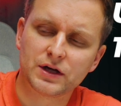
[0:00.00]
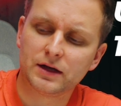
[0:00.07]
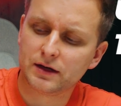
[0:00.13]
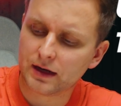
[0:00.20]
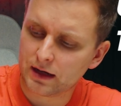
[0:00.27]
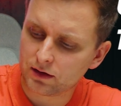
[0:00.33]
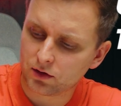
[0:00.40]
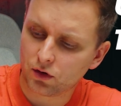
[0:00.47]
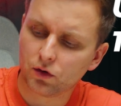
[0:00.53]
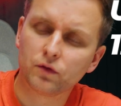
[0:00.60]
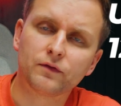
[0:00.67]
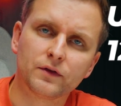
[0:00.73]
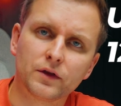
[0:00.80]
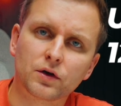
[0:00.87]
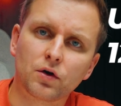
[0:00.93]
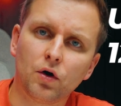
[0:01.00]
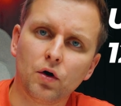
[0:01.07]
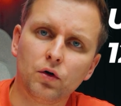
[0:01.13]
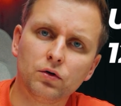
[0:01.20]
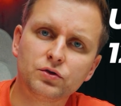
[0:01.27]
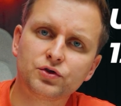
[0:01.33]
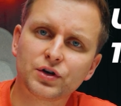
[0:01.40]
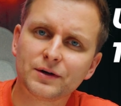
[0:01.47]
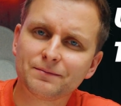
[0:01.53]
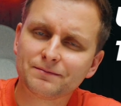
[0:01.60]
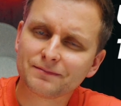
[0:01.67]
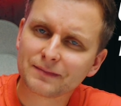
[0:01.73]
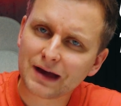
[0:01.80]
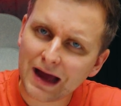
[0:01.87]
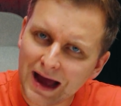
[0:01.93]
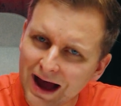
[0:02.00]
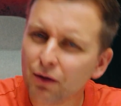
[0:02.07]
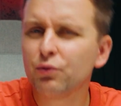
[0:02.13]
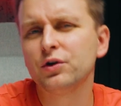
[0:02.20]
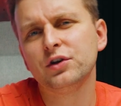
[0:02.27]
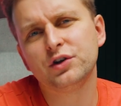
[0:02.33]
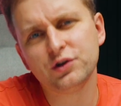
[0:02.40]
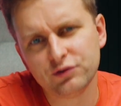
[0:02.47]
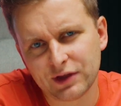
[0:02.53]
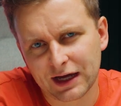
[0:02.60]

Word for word: gen and go for the Core Ultra, I wouldn't do